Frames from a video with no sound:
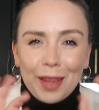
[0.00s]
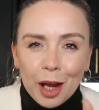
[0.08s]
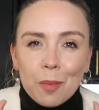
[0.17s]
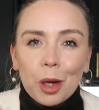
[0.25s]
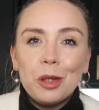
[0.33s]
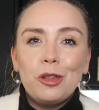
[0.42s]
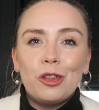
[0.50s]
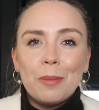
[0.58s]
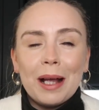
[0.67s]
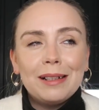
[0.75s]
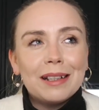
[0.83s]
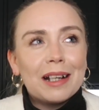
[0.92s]
the most
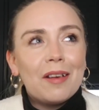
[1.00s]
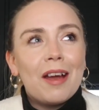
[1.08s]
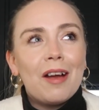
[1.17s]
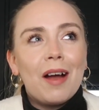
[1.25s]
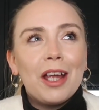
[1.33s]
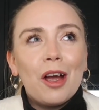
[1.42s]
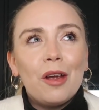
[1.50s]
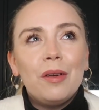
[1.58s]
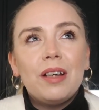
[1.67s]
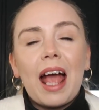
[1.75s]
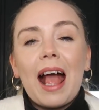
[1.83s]
dramatic light I own,